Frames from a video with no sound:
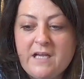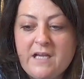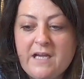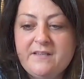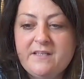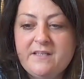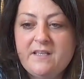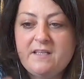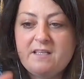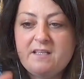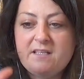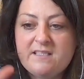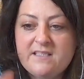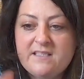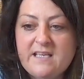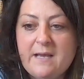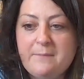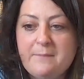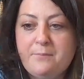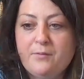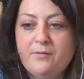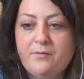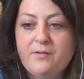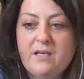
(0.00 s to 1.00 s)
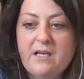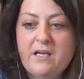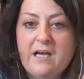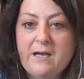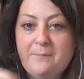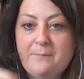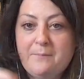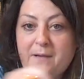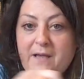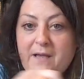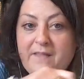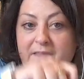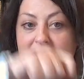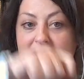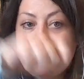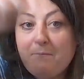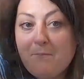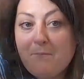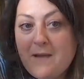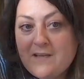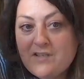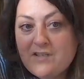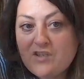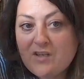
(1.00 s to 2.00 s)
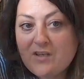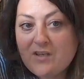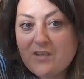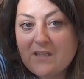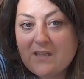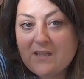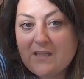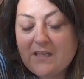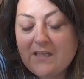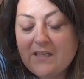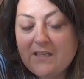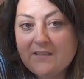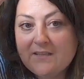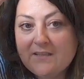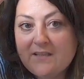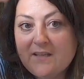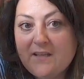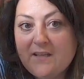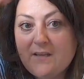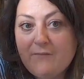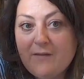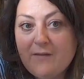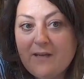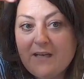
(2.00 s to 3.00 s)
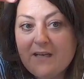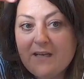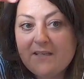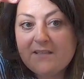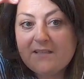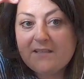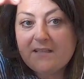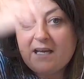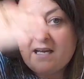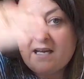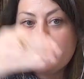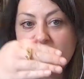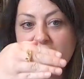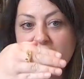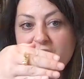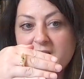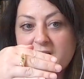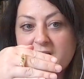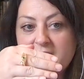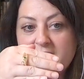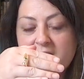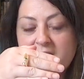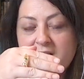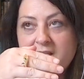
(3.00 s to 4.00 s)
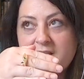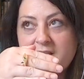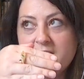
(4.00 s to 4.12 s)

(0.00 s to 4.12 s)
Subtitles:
and then they step on the carpet and they measure the things, and they realise that actually